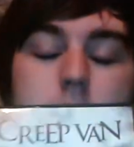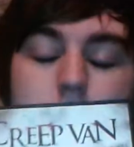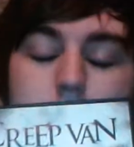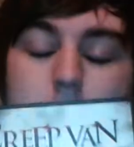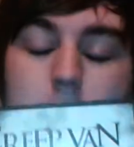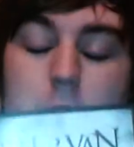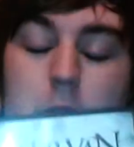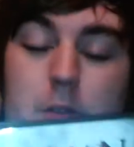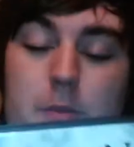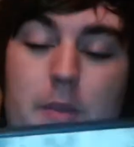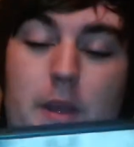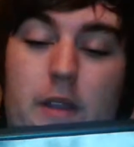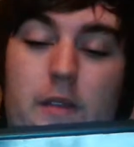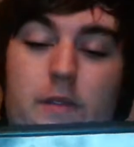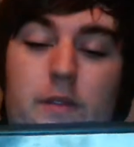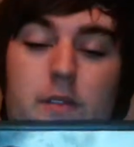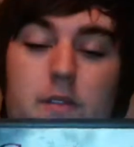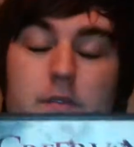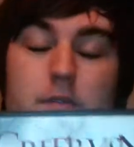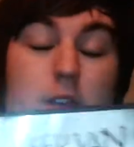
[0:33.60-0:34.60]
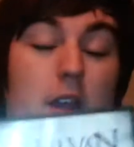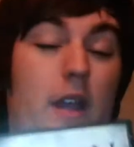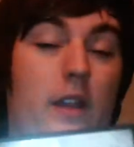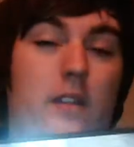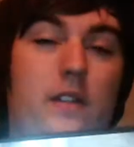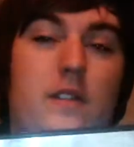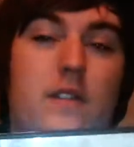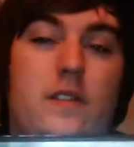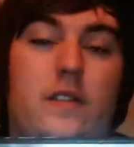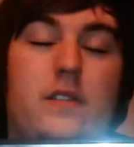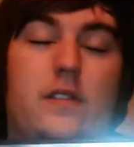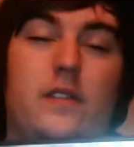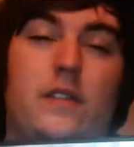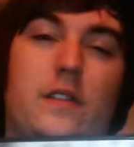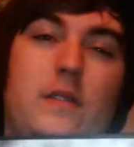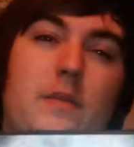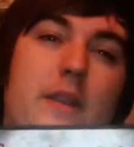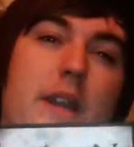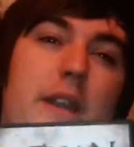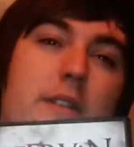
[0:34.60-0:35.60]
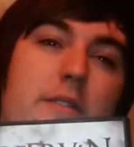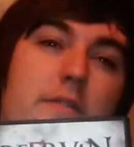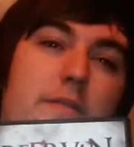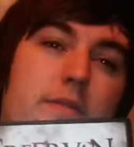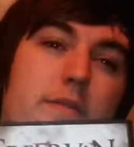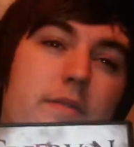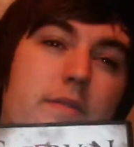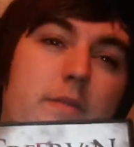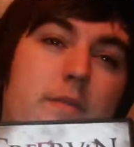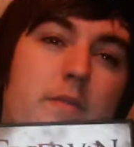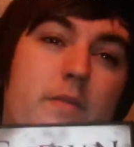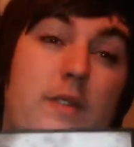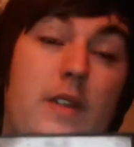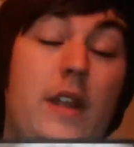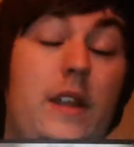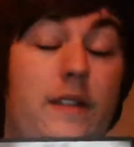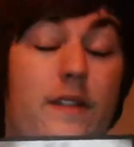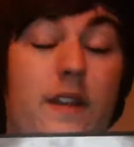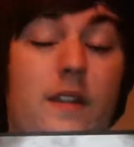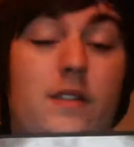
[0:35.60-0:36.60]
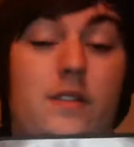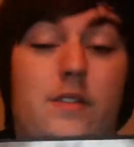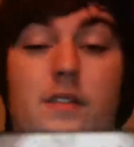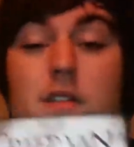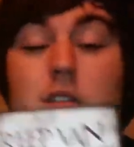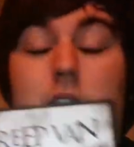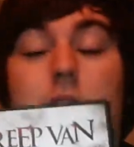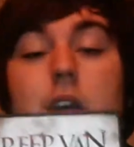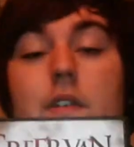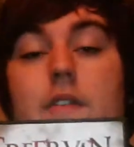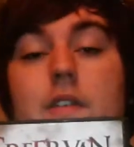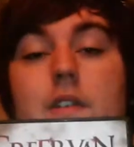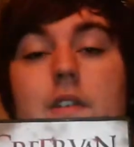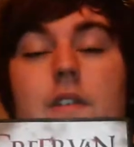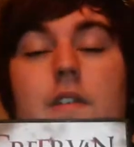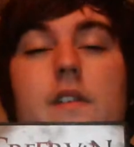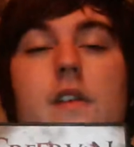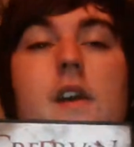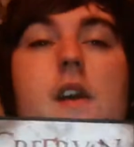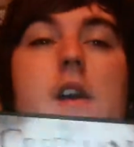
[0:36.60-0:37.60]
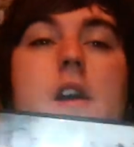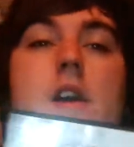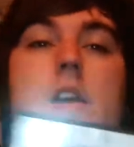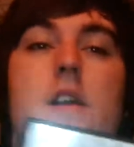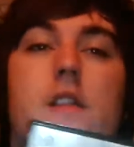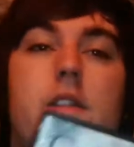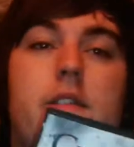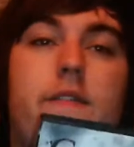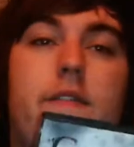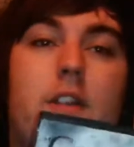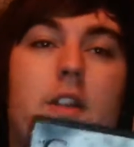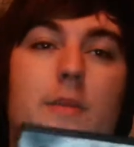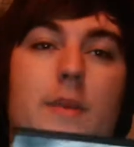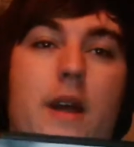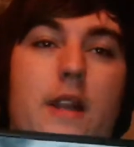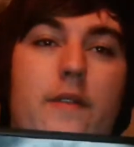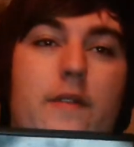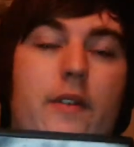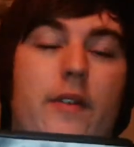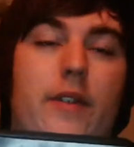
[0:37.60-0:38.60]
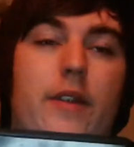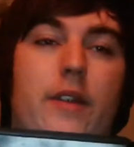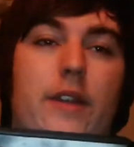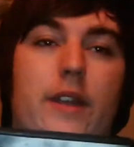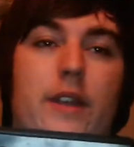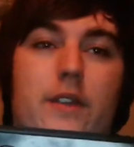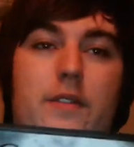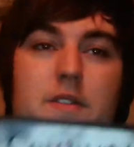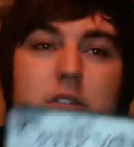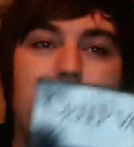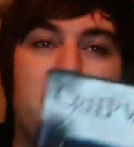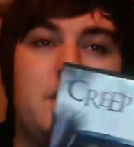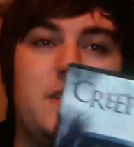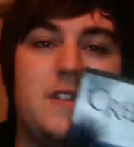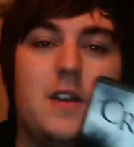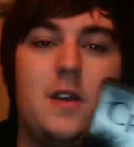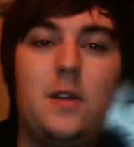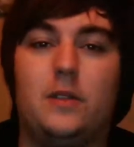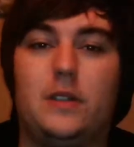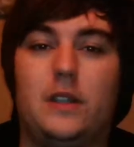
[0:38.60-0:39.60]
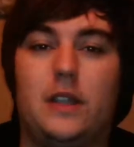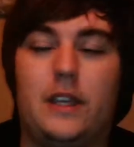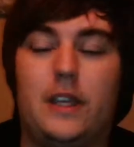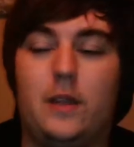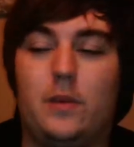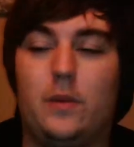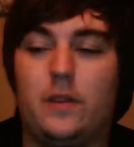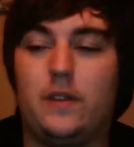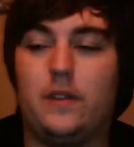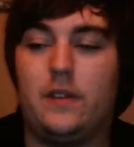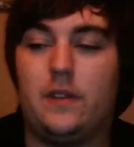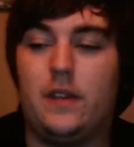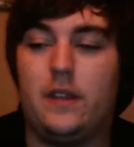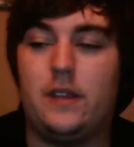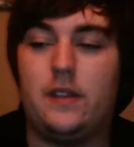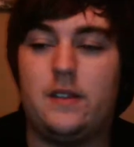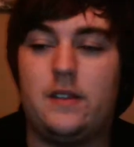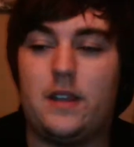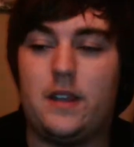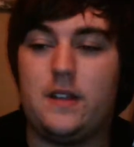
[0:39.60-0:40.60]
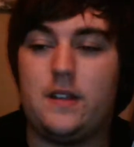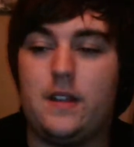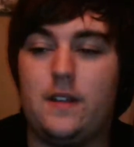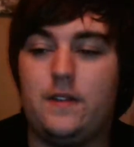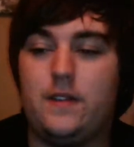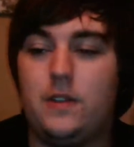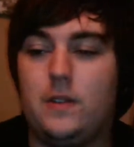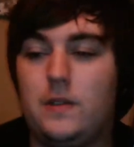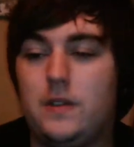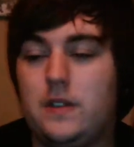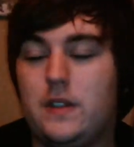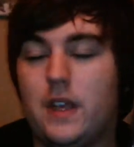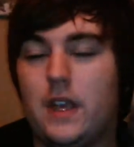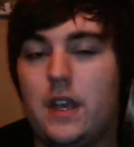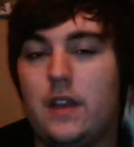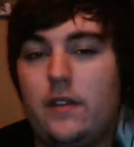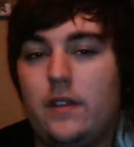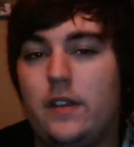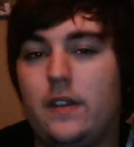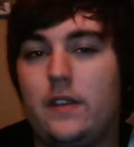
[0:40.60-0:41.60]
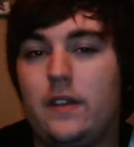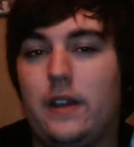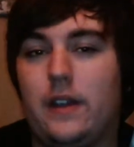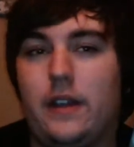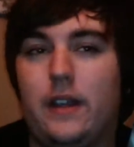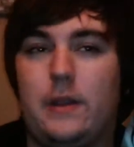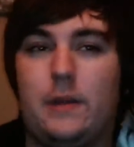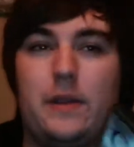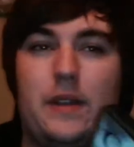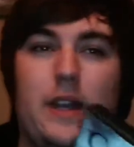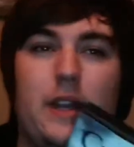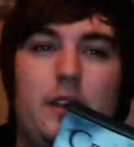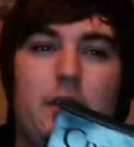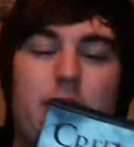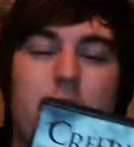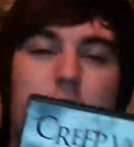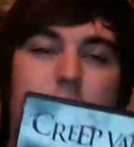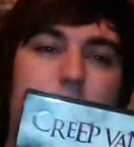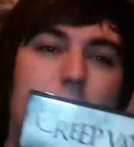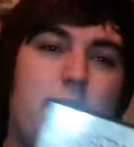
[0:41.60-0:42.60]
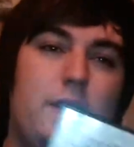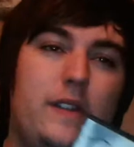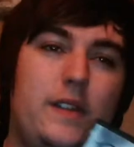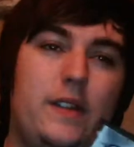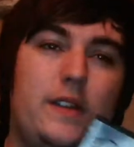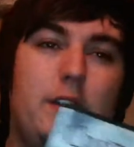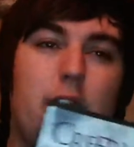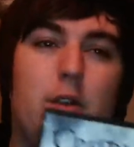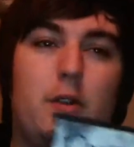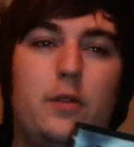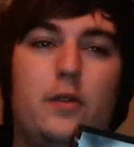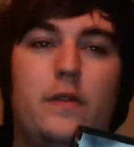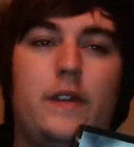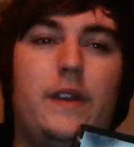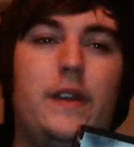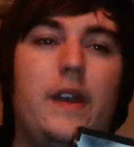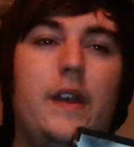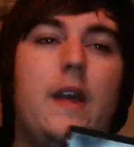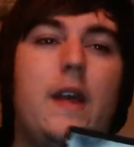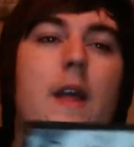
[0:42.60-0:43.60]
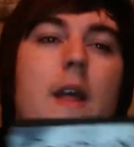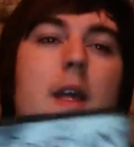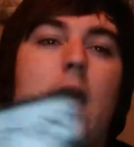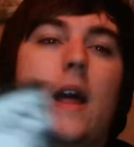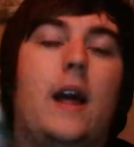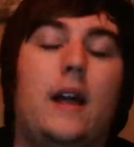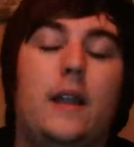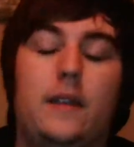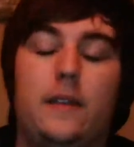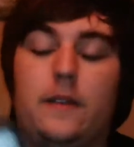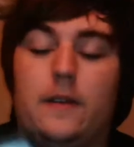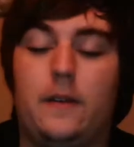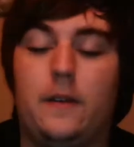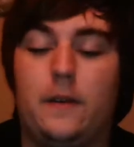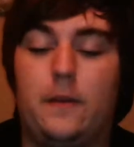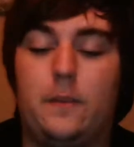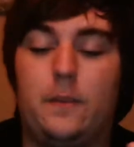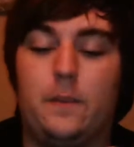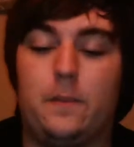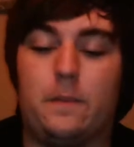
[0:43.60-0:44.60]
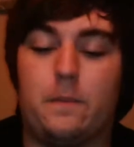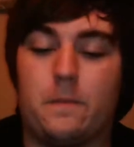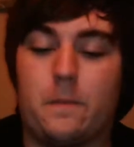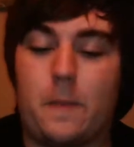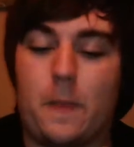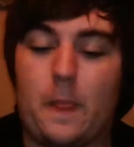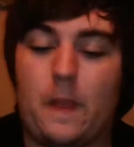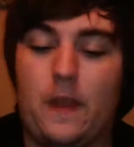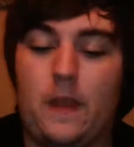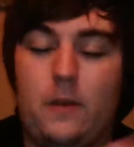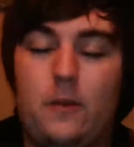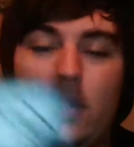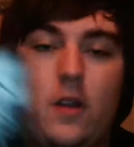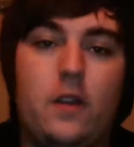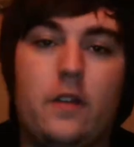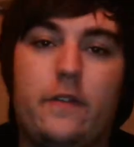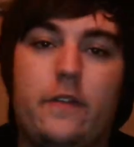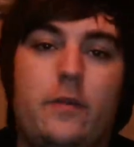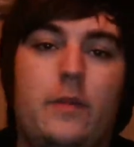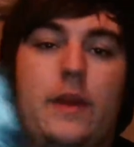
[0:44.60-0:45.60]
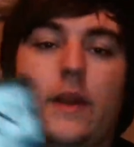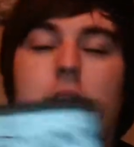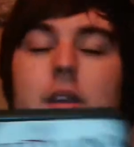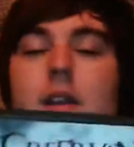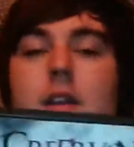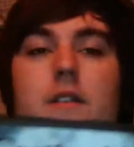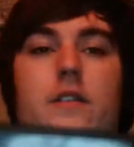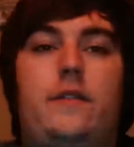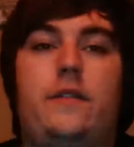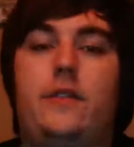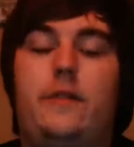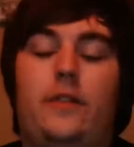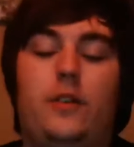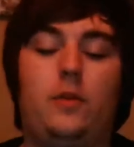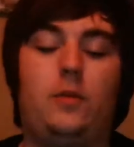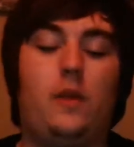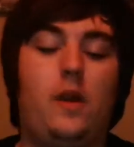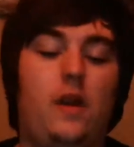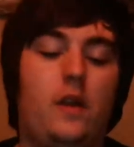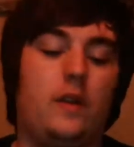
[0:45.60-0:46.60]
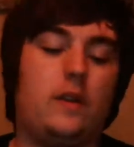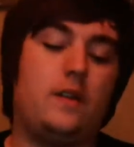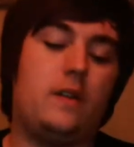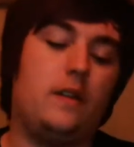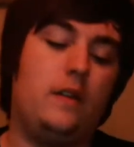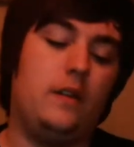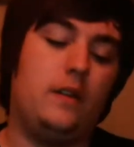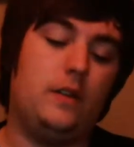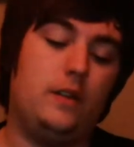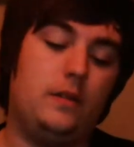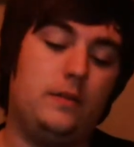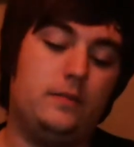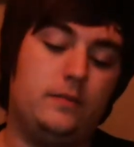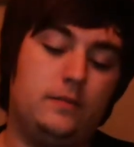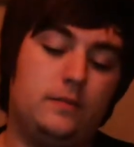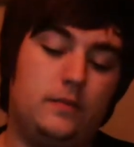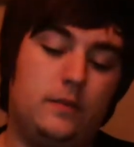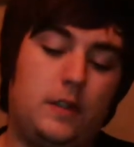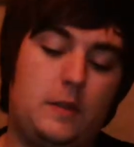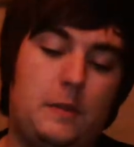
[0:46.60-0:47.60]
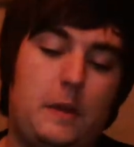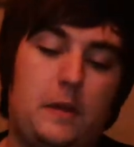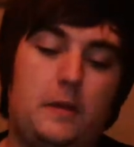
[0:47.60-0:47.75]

It was packed full of violence and some kind of intentional laughs, because the film had a very interesting tone. Like it didn't take itself too seriously. It was kind of cheesy and goofy, and it worked for me. I just think the film worked. It's